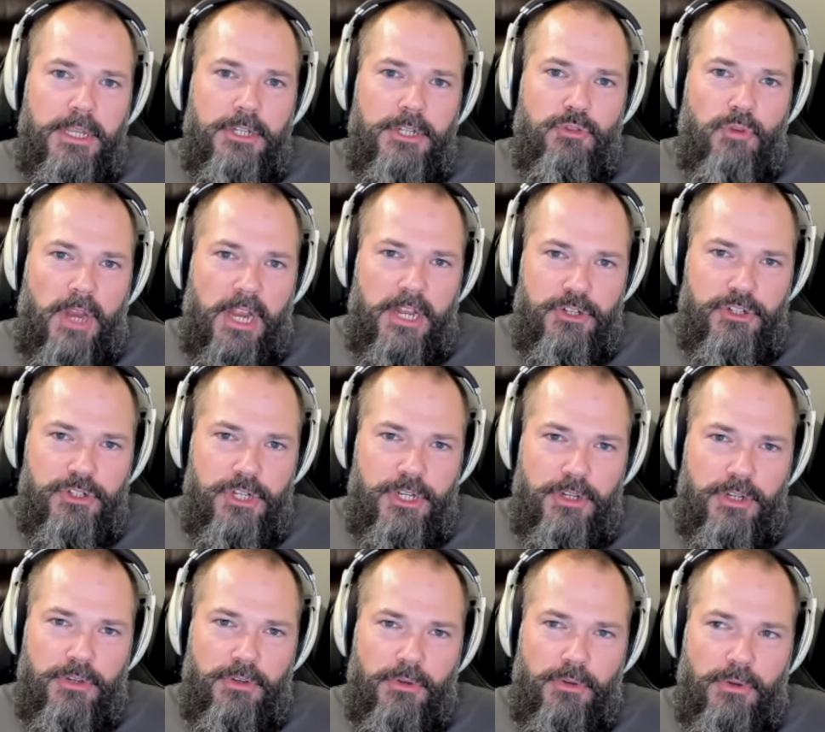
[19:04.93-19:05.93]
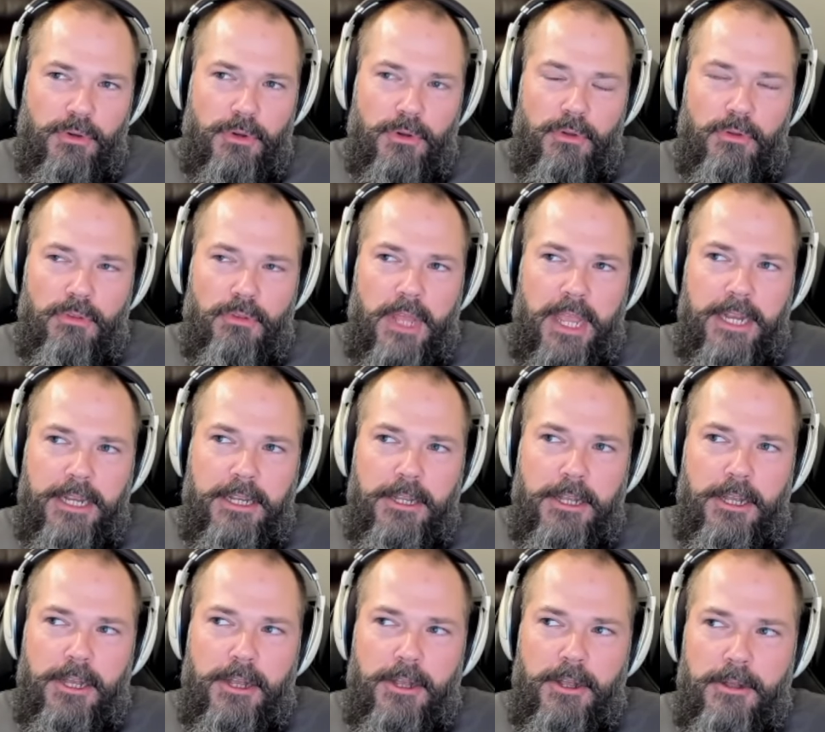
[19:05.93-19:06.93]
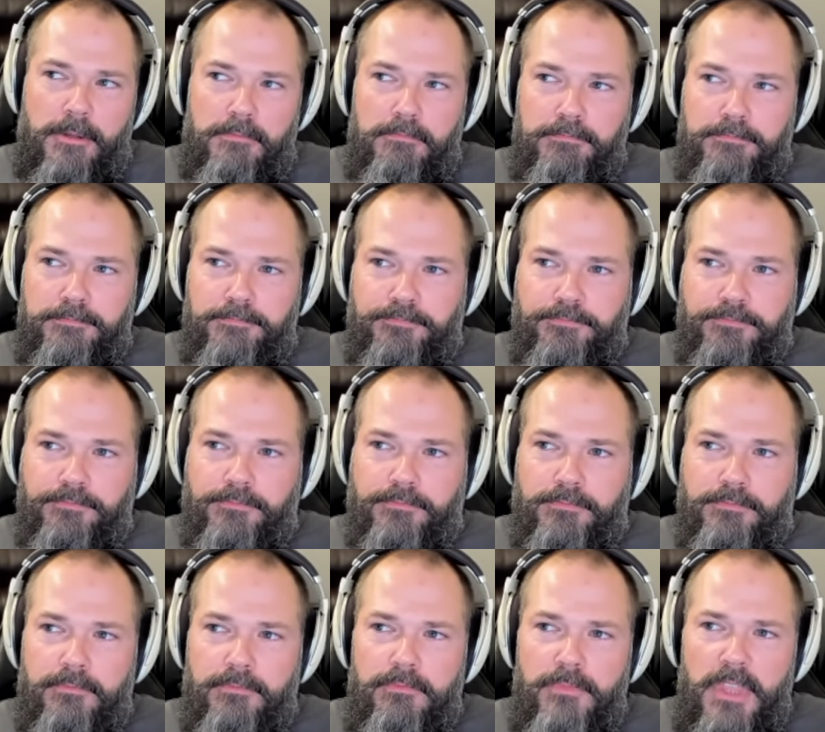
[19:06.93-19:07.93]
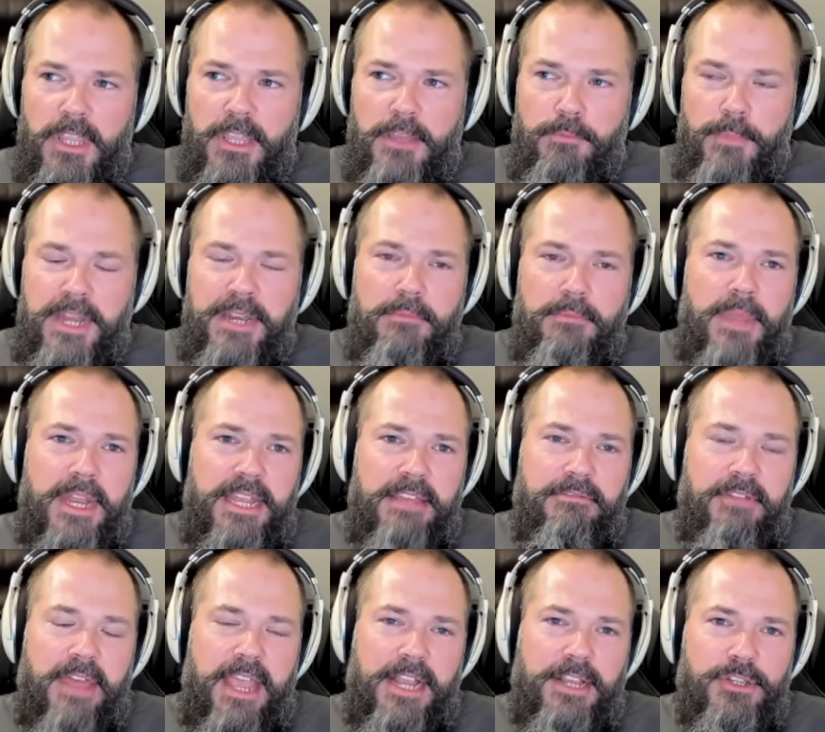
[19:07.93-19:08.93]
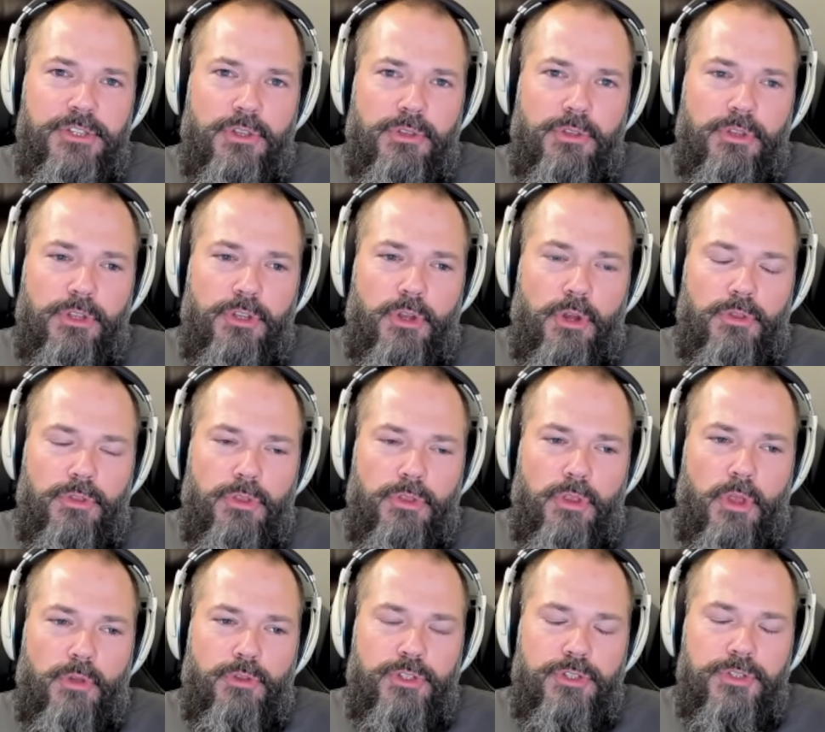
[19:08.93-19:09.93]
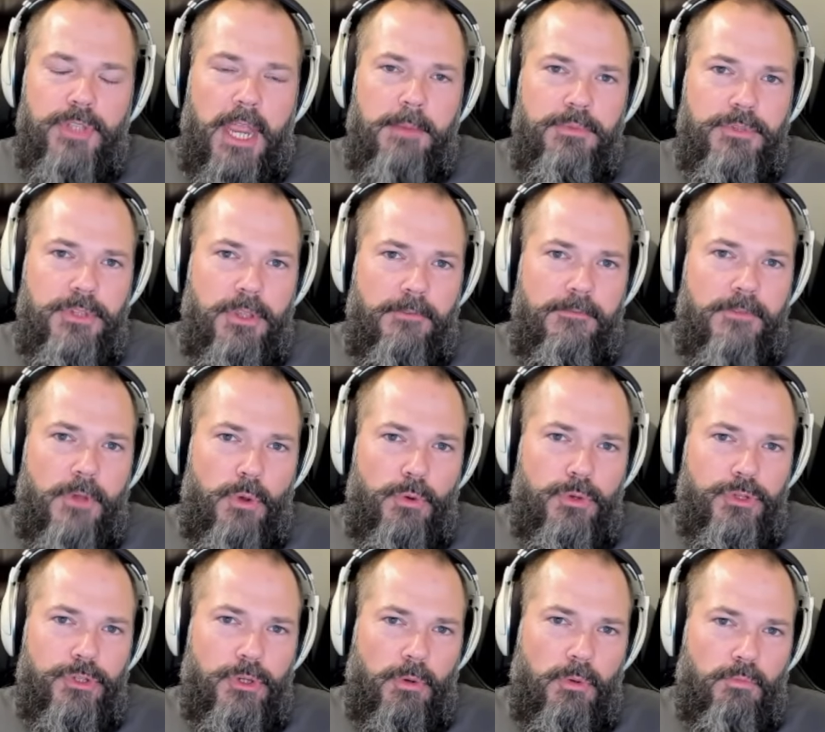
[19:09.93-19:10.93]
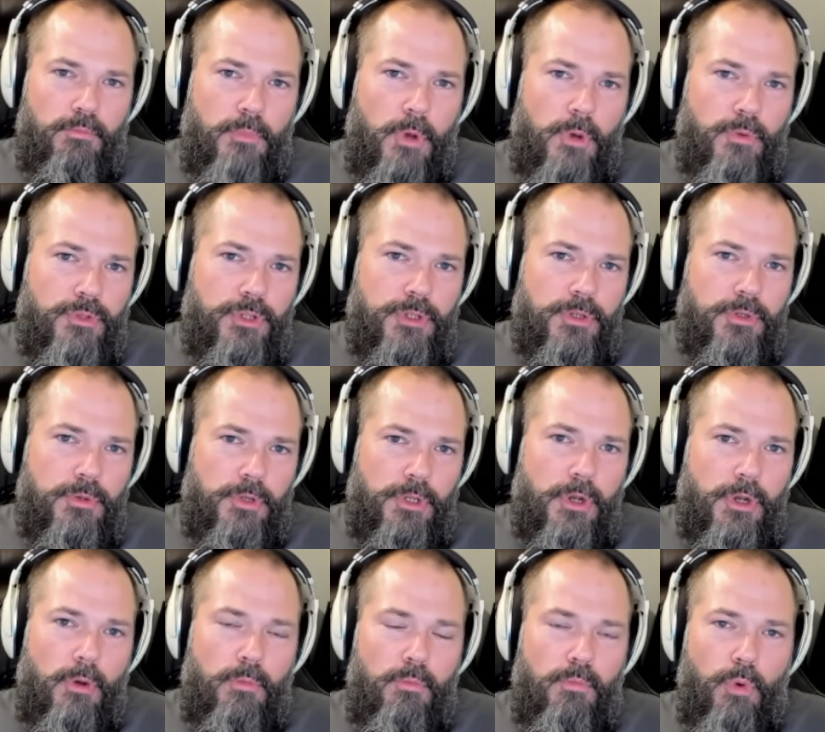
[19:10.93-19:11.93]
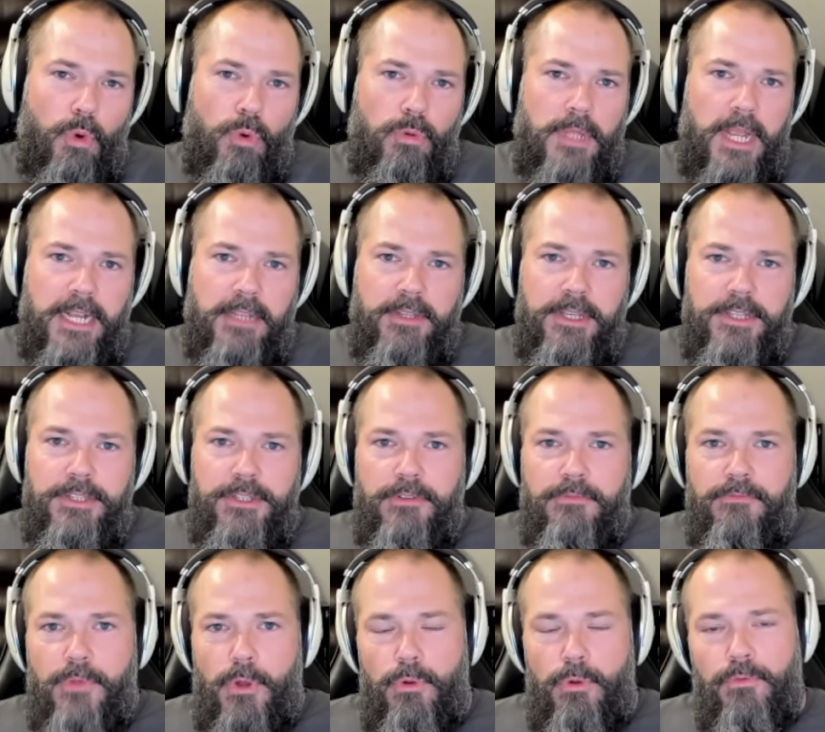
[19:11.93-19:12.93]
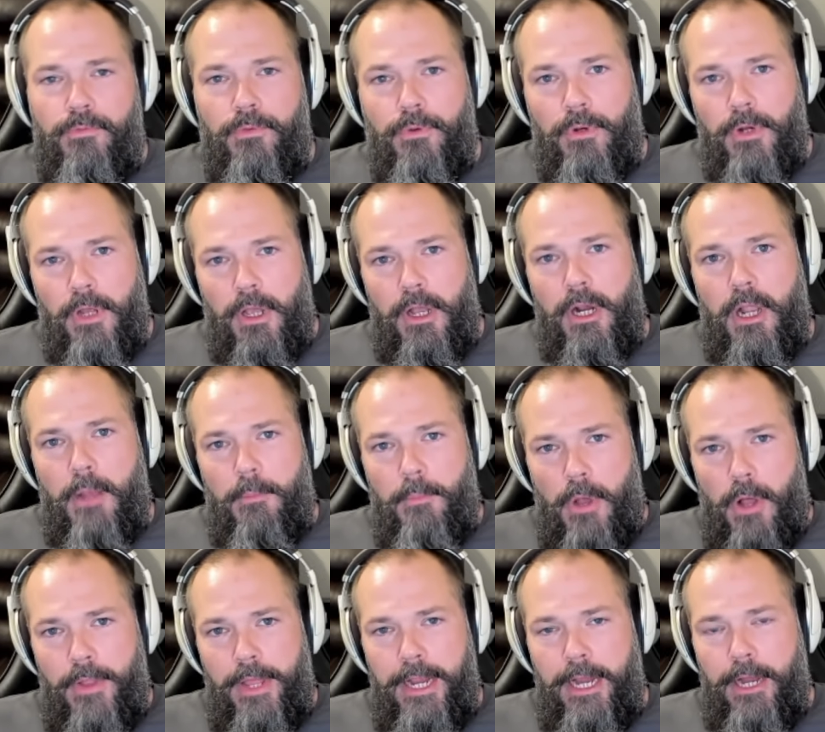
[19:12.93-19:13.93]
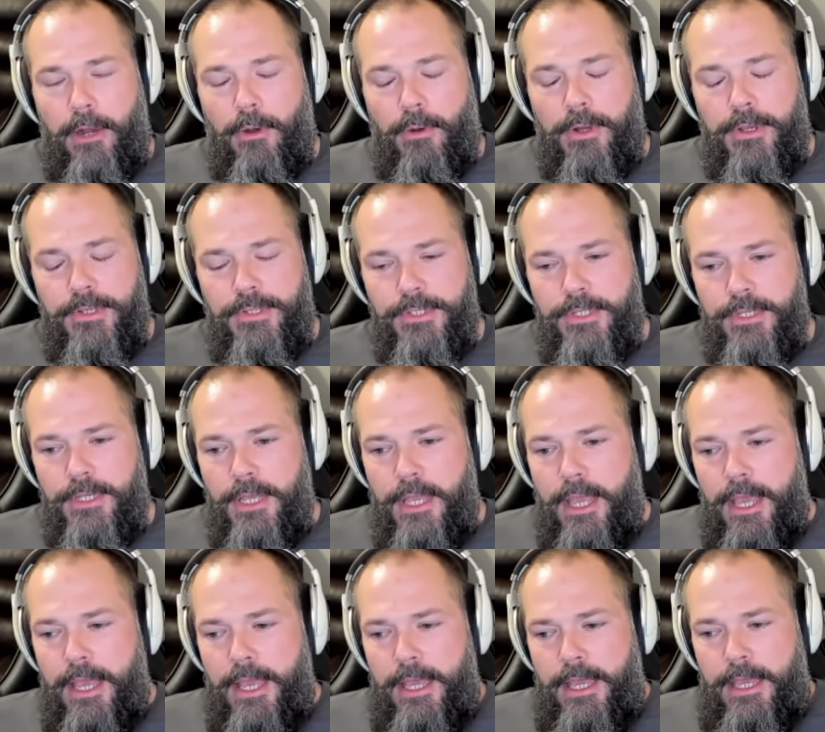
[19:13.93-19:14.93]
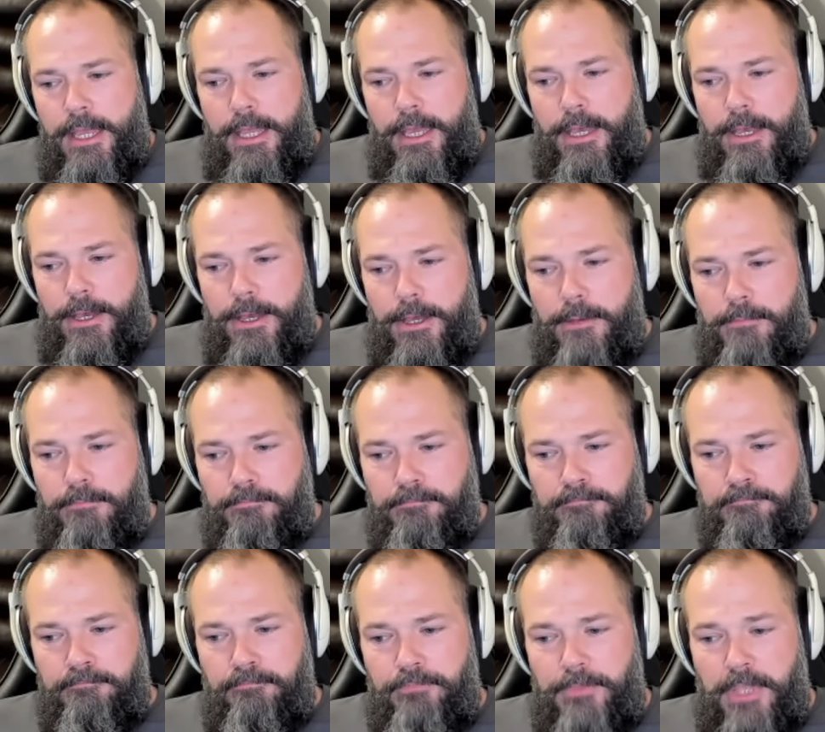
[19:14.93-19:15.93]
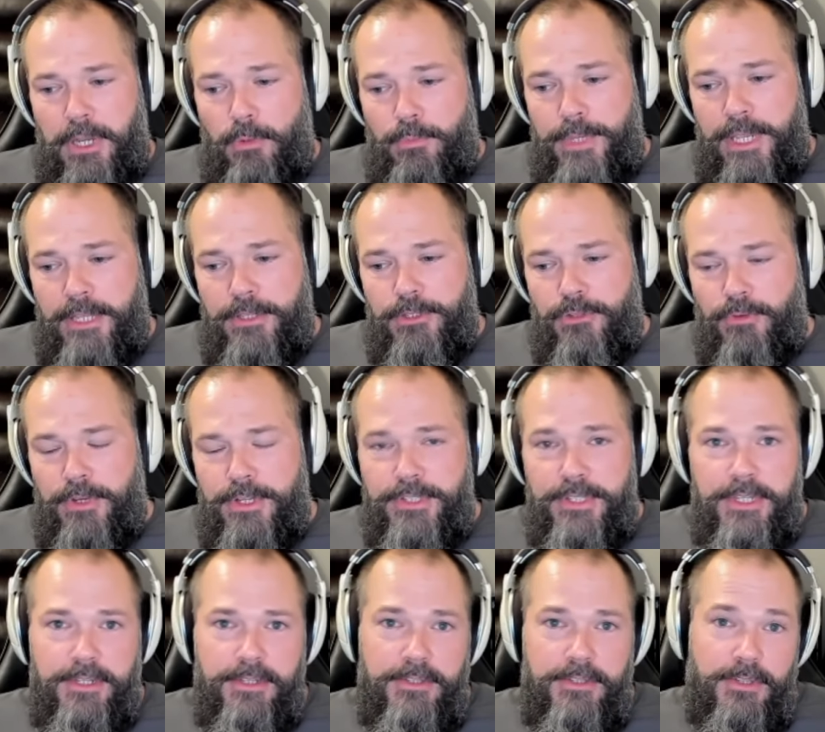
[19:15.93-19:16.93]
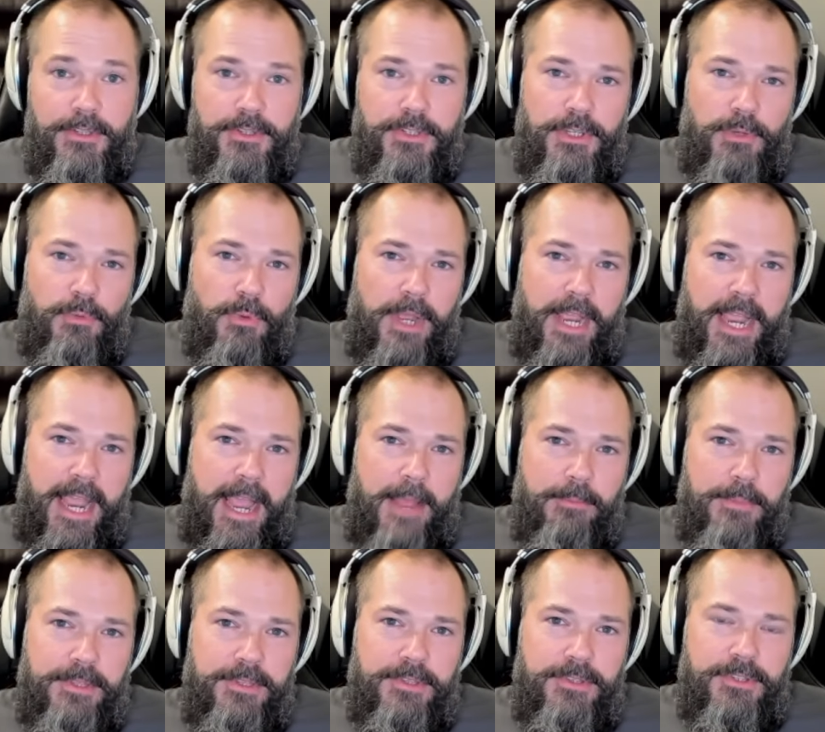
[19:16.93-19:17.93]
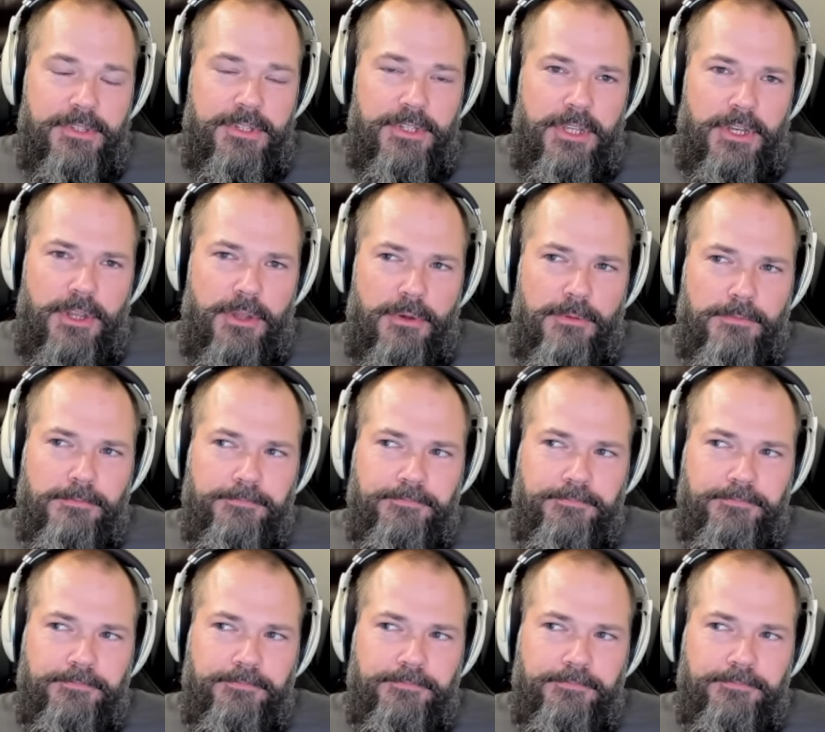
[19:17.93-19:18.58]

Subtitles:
transgender, like, many things, those types of folks are most, you know, more likely to vote for Kamala Harris. It'll be interesting to see what happens, you know.